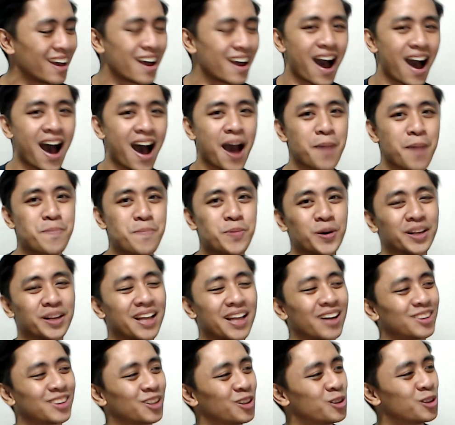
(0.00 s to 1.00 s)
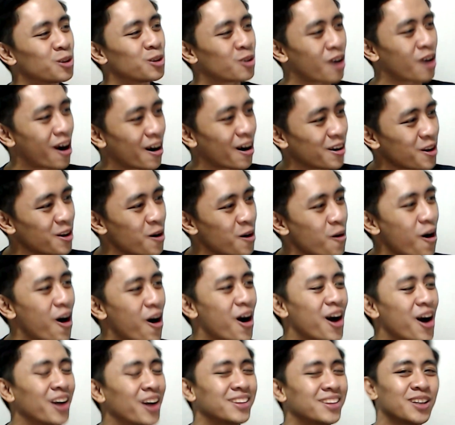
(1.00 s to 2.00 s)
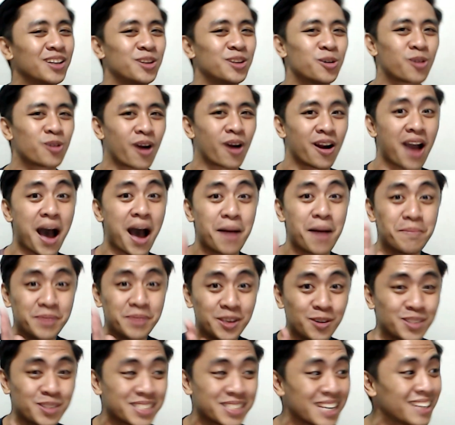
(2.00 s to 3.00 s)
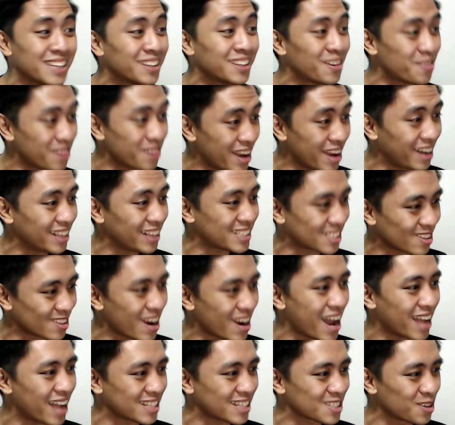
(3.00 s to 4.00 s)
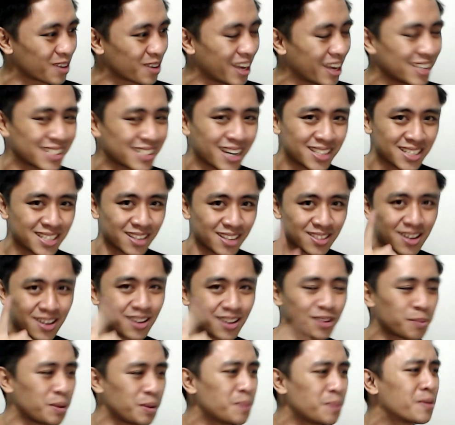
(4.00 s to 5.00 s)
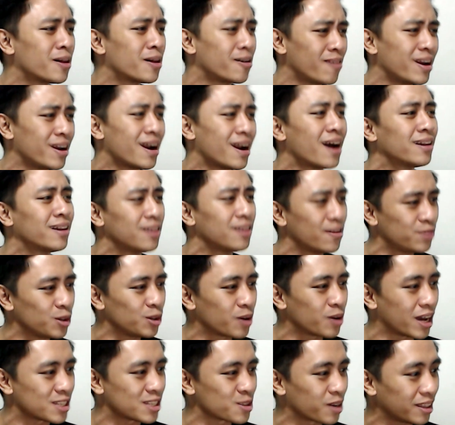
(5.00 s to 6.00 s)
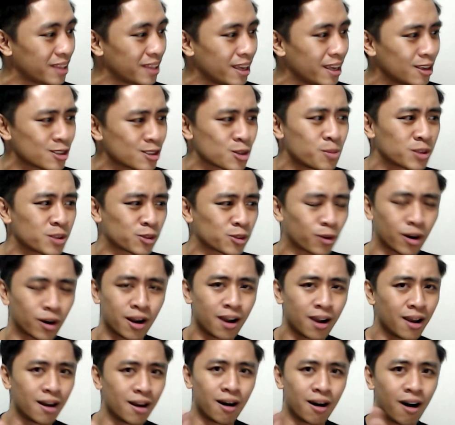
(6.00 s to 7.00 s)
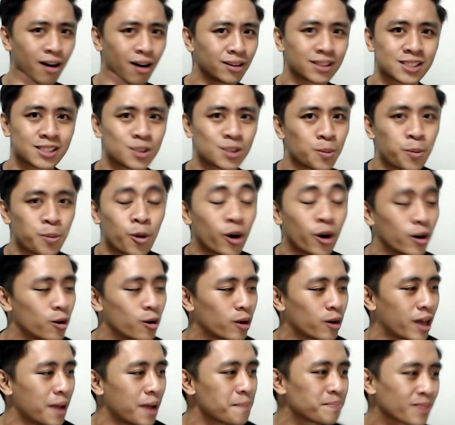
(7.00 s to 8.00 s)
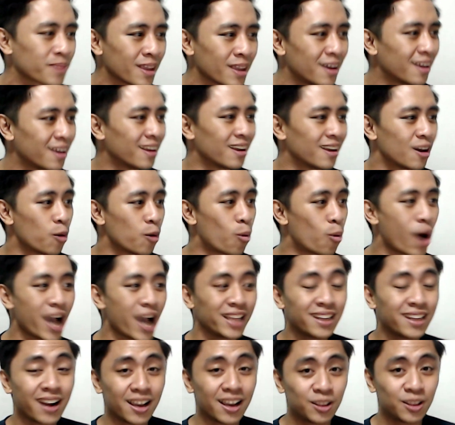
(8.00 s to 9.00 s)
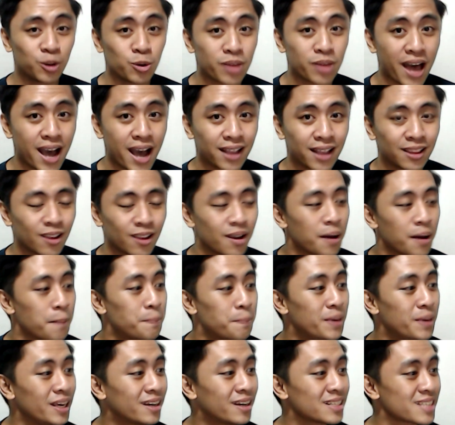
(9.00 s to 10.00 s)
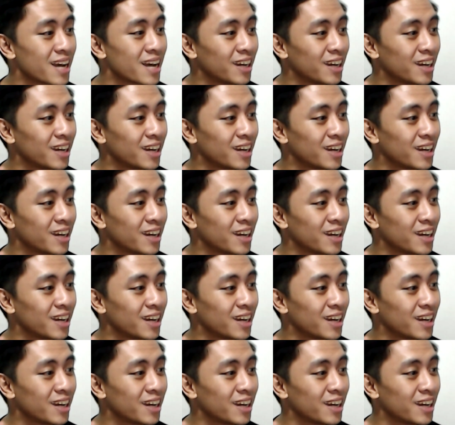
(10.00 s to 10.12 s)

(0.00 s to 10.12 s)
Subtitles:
I pull out the Lucario on the Lucario. I'm using the Reddit strats, okay? Shouts out to all the people on Reddit. I love you guys, okay? Thank you so much for all the support, okay? Why did I do that? Because I